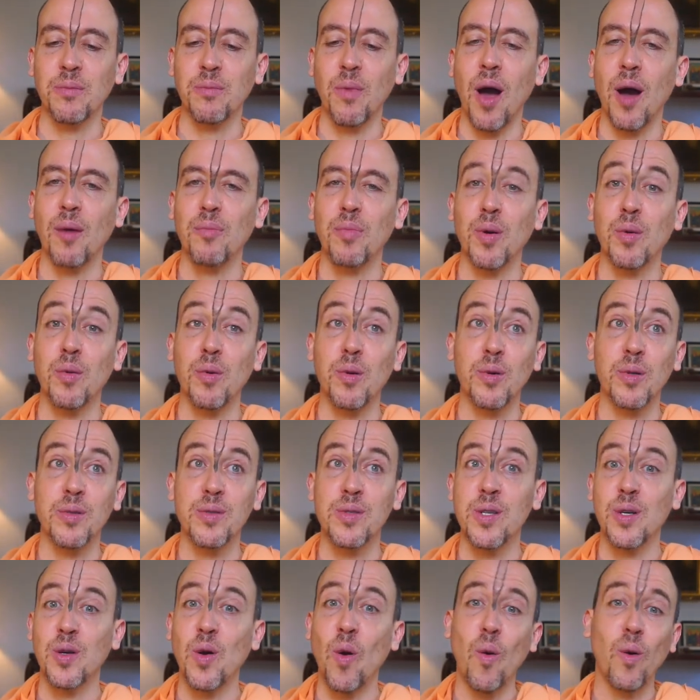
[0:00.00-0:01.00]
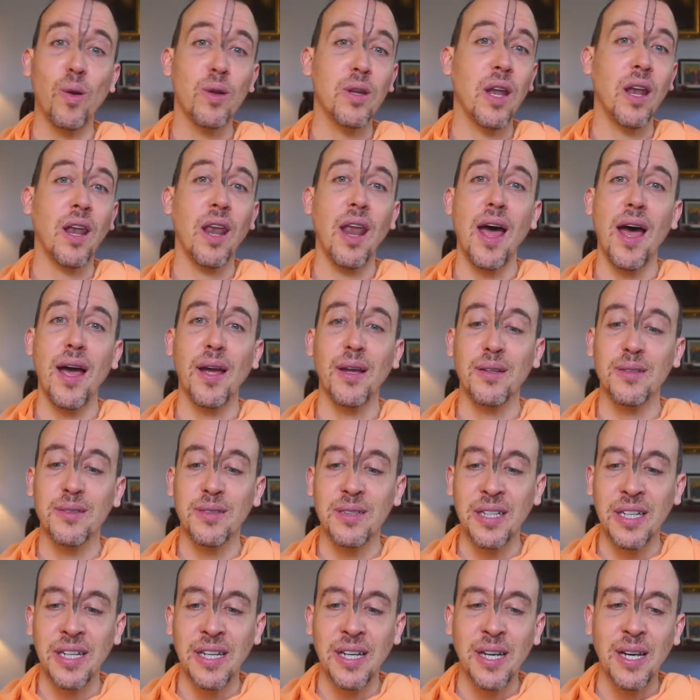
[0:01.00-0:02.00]
Mahaprabhu is the golden lion,
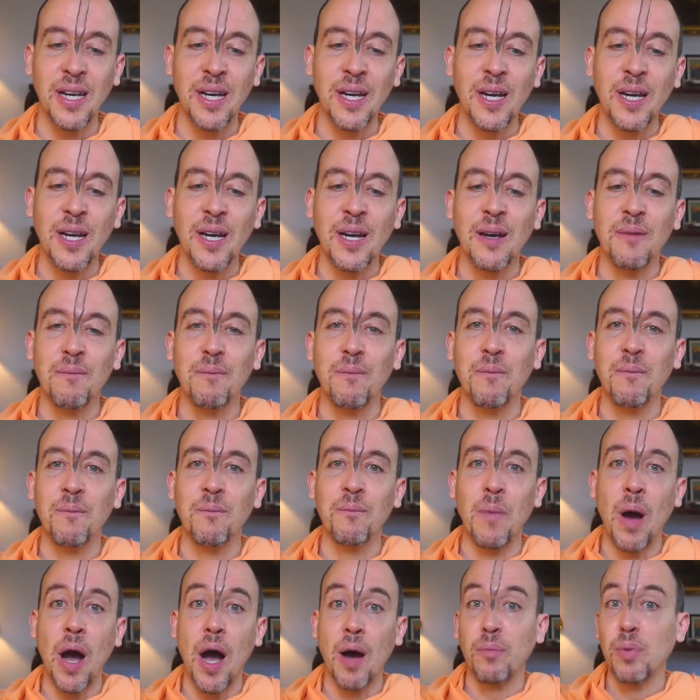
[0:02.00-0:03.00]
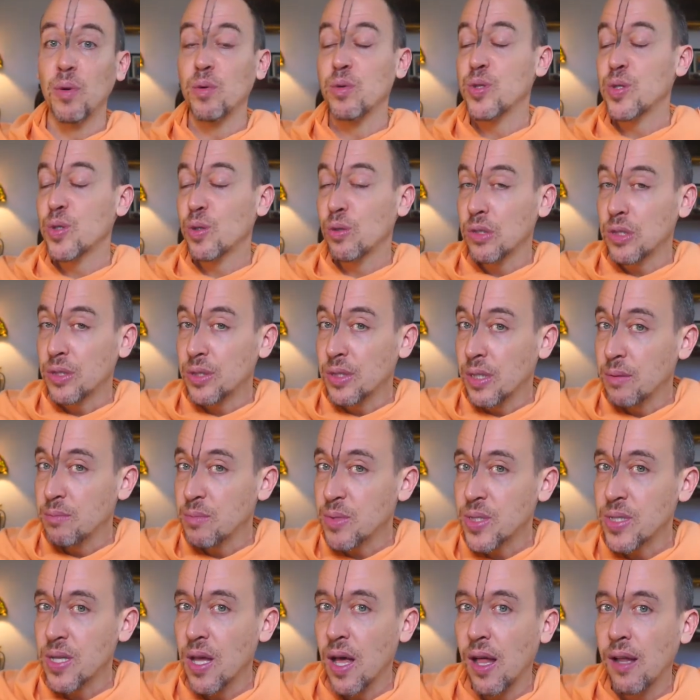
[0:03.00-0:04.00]
Mahaprabhu is Krishna
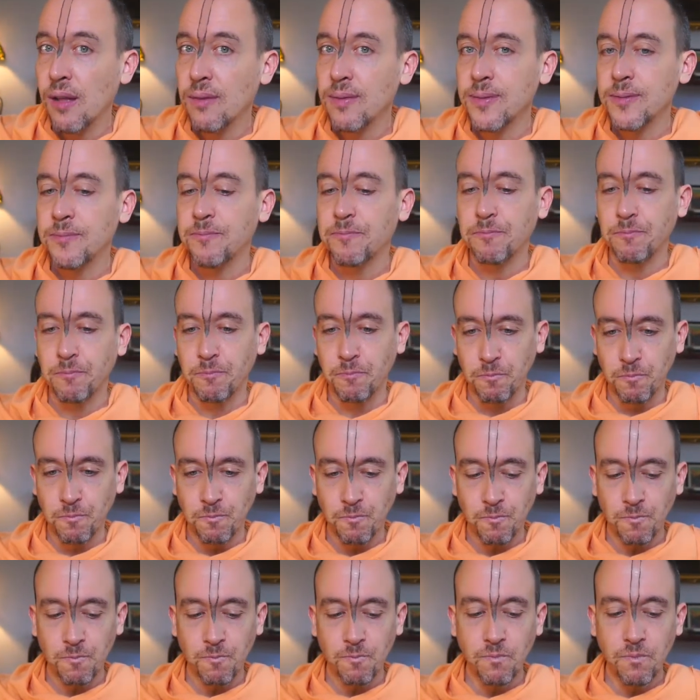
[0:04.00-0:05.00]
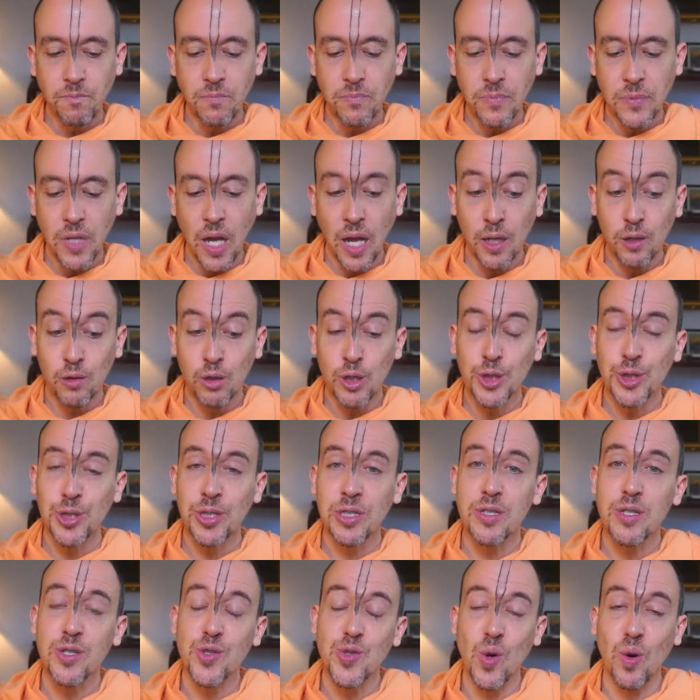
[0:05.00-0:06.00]
himself, and Krishna
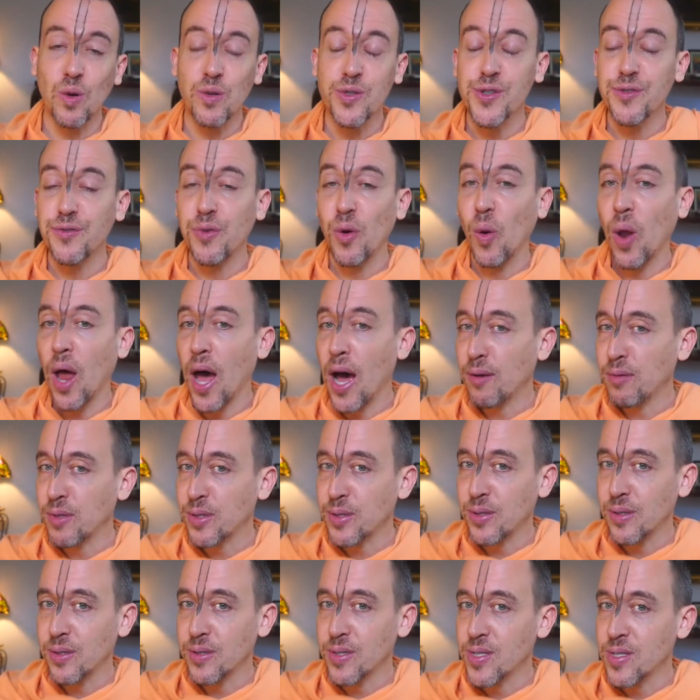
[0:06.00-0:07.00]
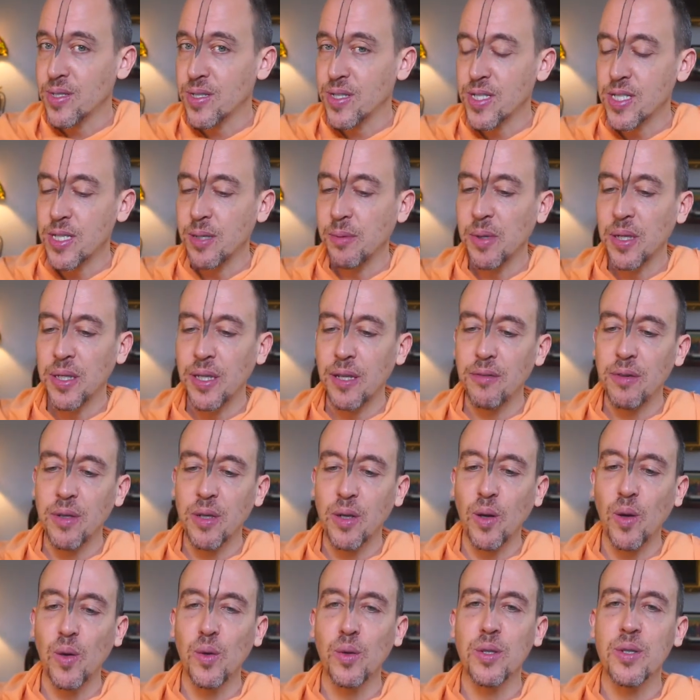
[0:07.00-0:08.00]
is the source of all avatars, Nrsimhadev
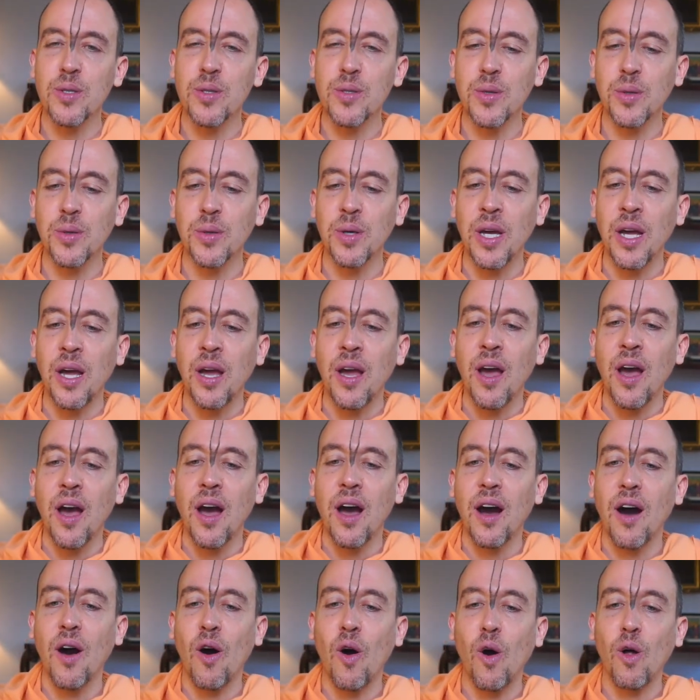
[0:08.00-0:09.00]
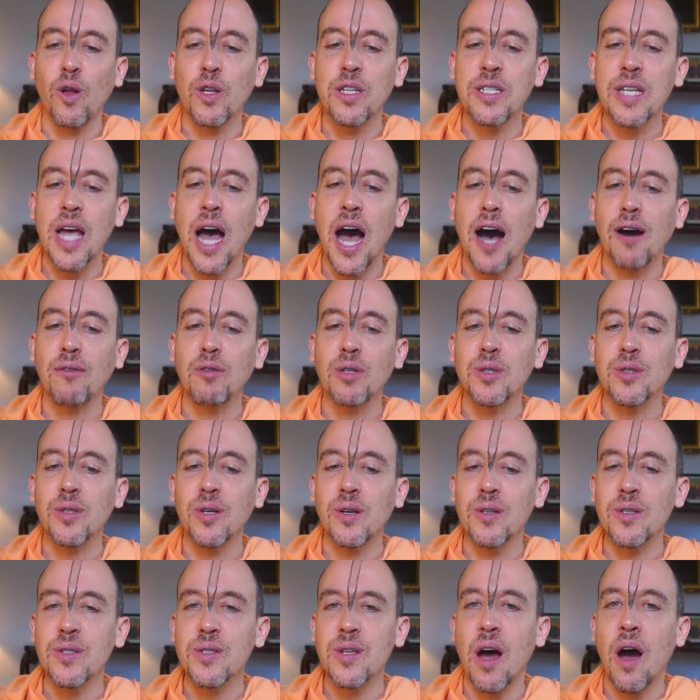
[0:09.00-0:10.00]
included. So all these
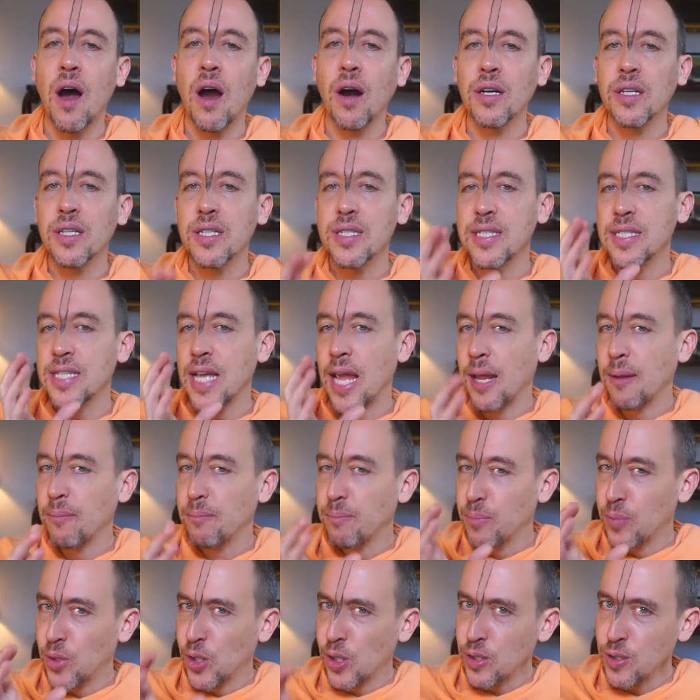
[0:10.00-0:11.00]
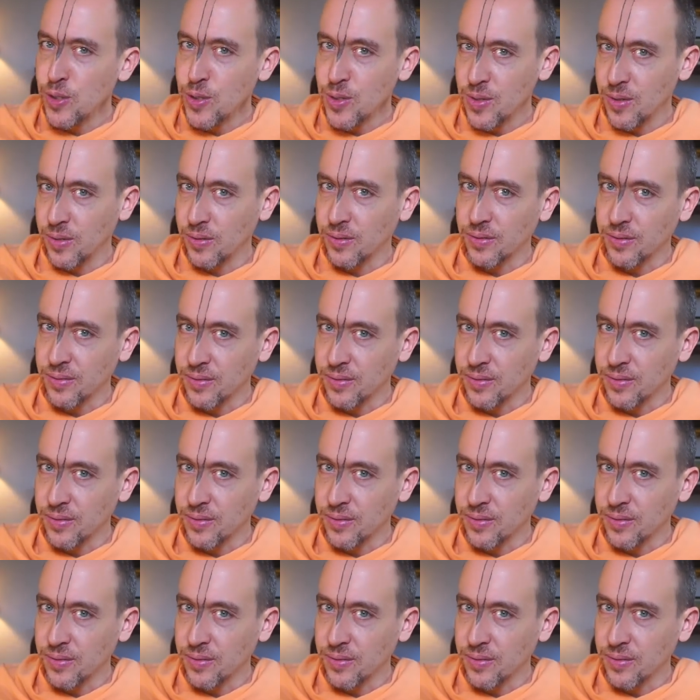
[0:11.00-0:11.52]
avatars are the same person.